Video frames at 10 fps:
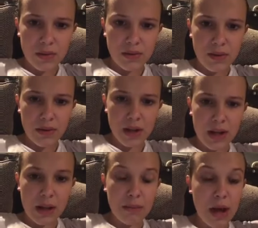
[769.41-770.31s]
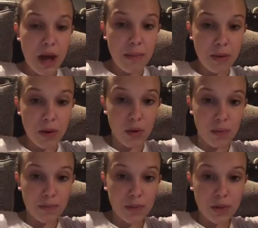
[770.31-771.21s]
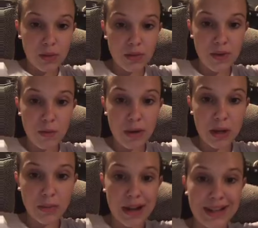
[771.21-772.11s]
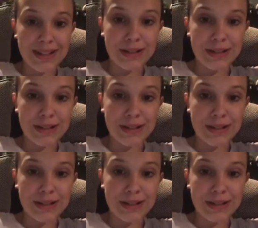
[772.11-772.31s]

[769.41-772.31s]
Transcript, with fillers: your favorite color? Purple. What's your favorite makeup brand?